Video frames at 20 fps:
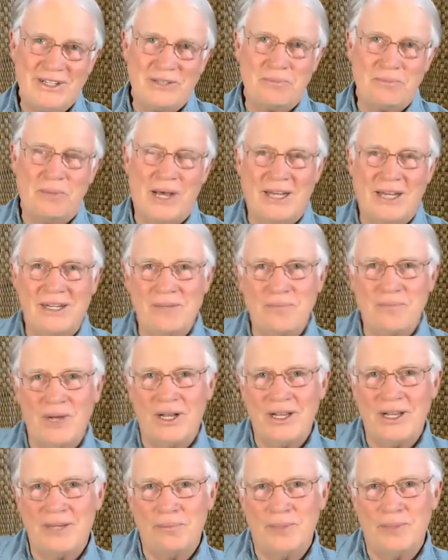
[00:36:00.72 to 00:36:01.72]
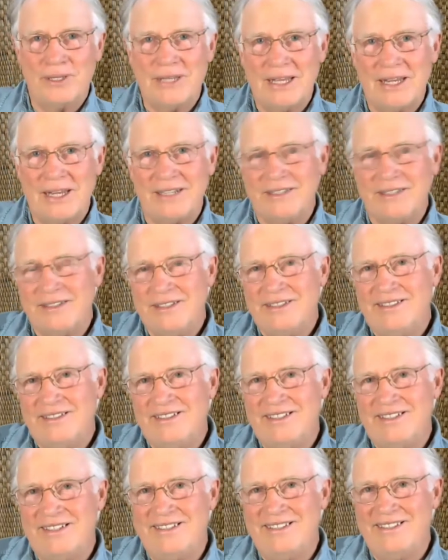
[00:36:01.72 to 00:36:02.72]
this body mind, but that,
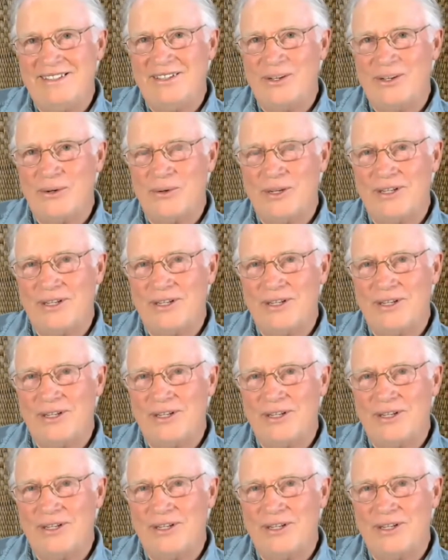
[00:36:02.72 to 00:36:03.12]
in